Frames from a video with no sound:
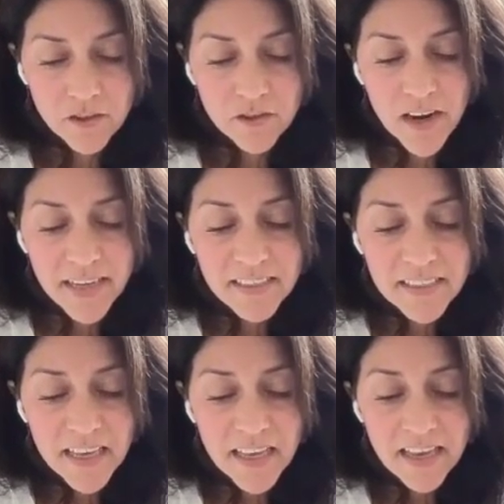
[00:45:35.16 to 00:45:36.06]
Try
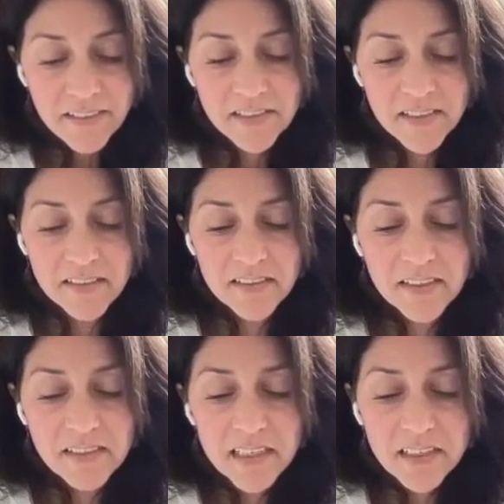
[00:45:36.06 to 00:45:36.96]
seeking this
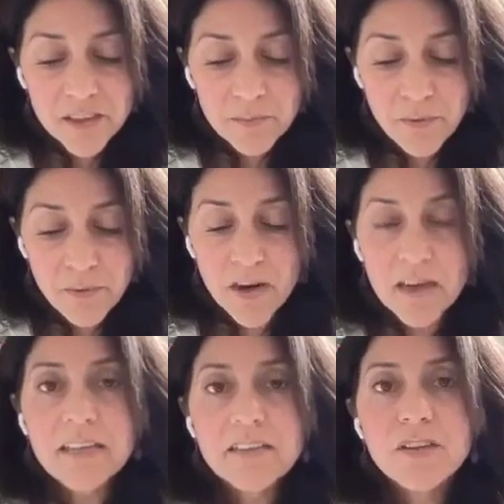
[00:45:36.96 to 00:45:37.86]
existing
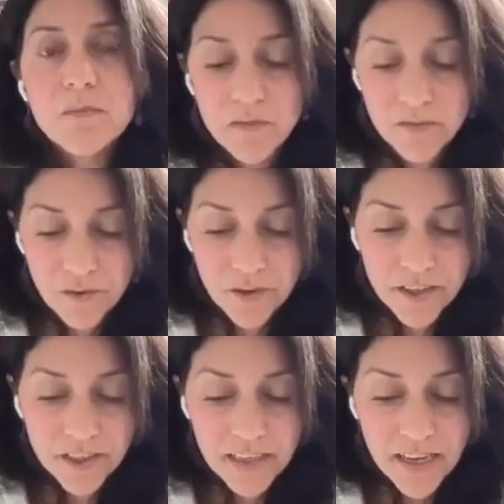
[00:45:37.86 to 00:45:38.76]
support as you move
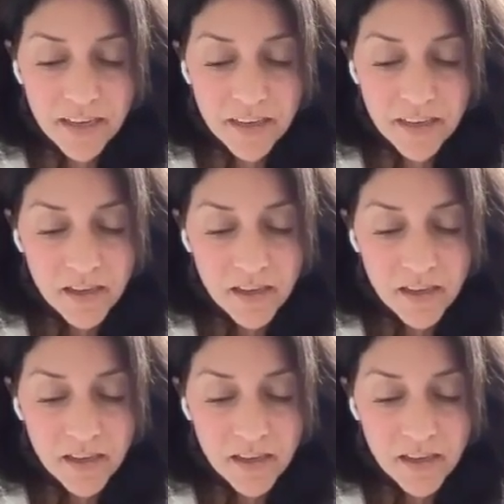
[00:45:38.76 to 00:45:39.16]
through your day.